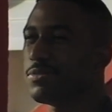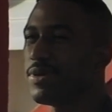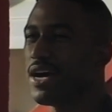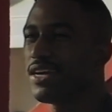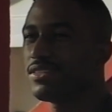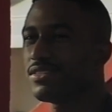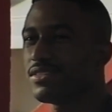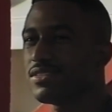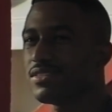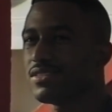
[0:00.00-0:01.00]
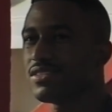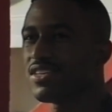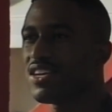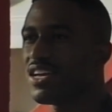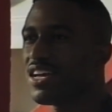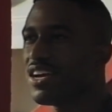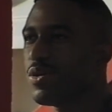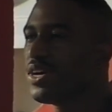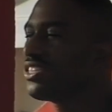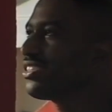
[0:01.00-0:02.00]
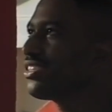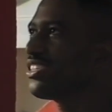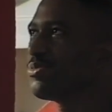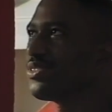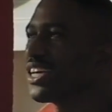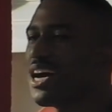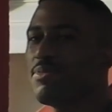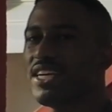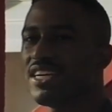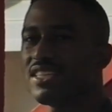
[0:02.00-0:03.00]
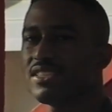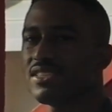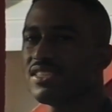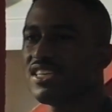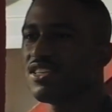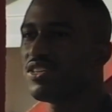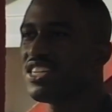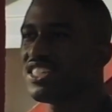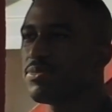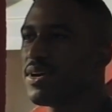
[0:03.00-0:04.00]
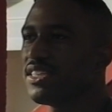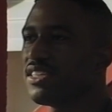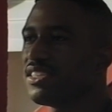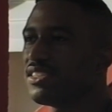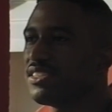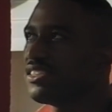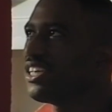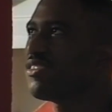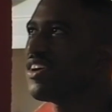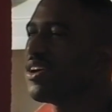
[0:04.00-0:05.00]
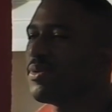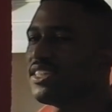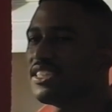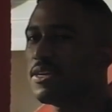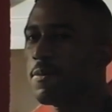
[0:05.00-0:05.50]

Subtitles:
band. Once it's music, I'm there. You know, it doesn't matter the environment.